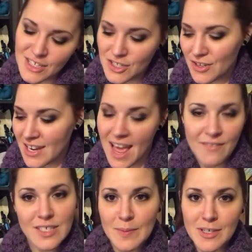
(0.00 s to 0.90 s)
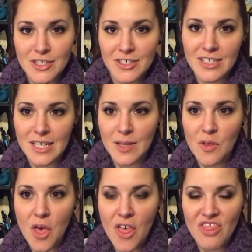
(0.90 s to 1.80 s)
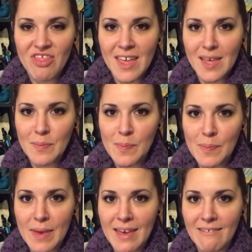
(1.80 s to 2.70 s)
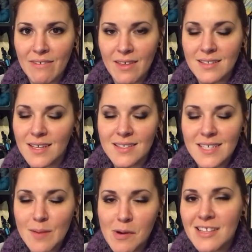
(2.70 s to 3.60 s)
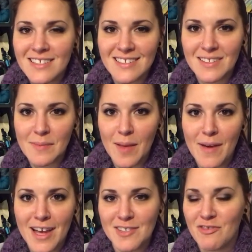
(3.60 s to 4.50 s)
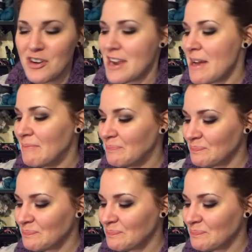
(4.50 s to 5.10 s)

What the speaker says: so you can have a special little Think Pink Valentine's Day present in the mailbox for you.